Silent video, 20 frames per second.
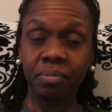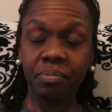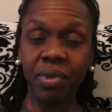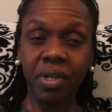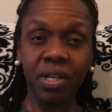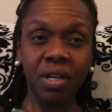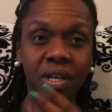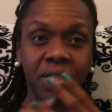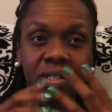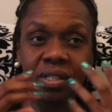
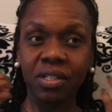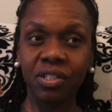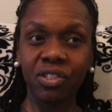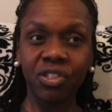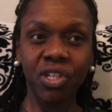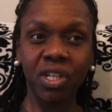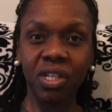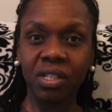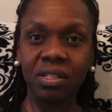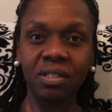because it's
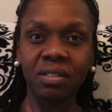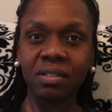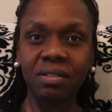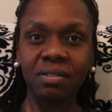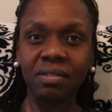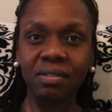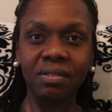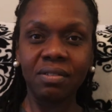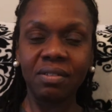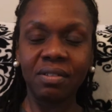
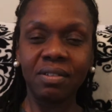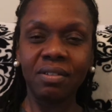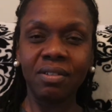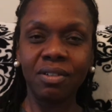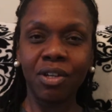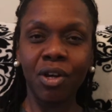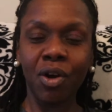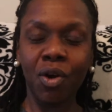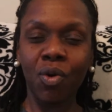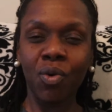just,
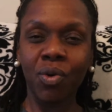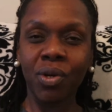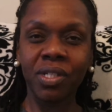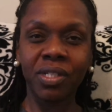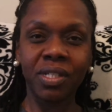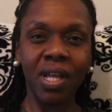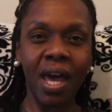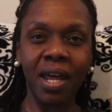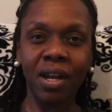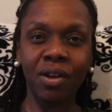I
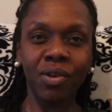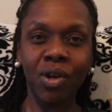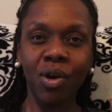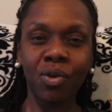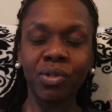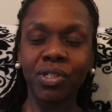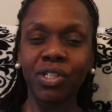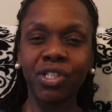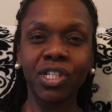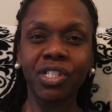don't
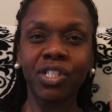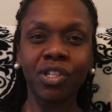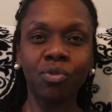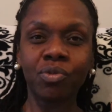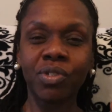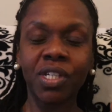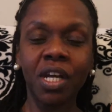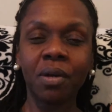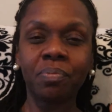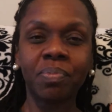know, it's just
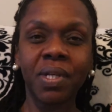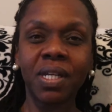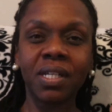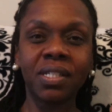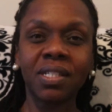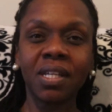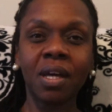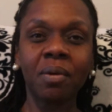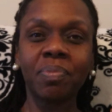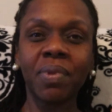so tempting.
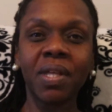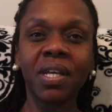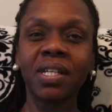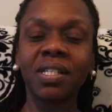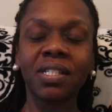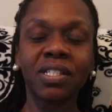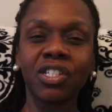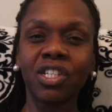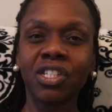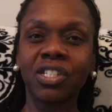
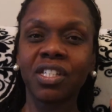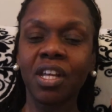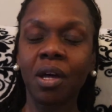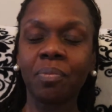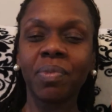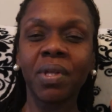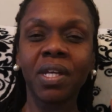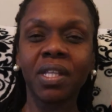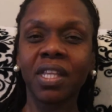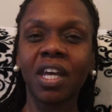It's just
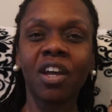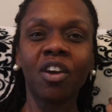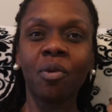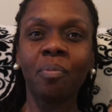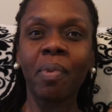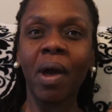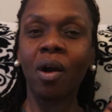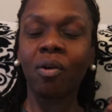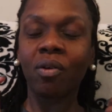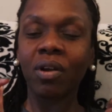something
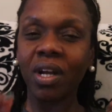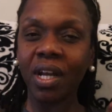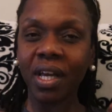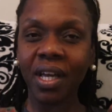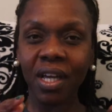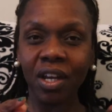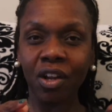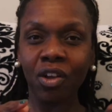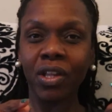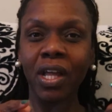there about
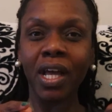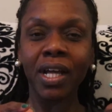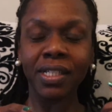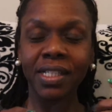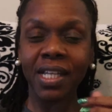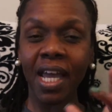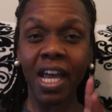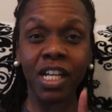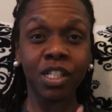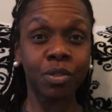clicking on an
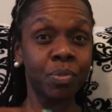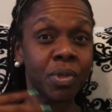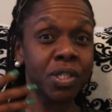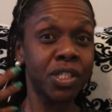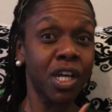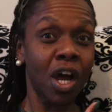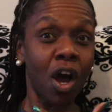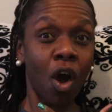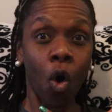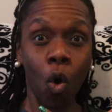
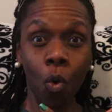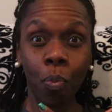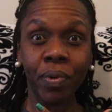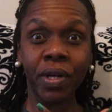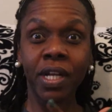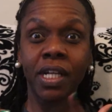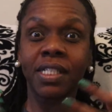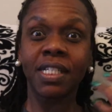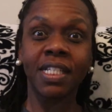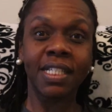attachment to
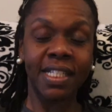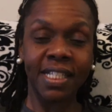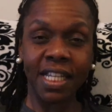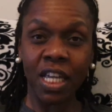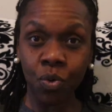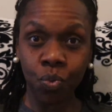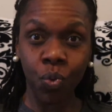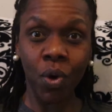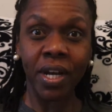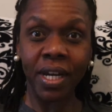open it to
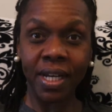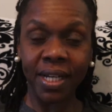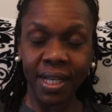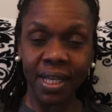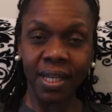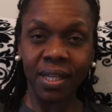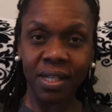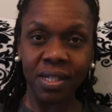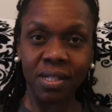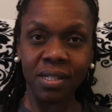see what it
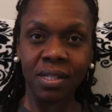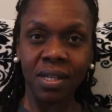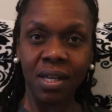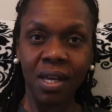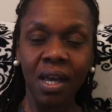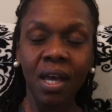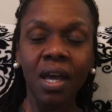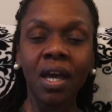is.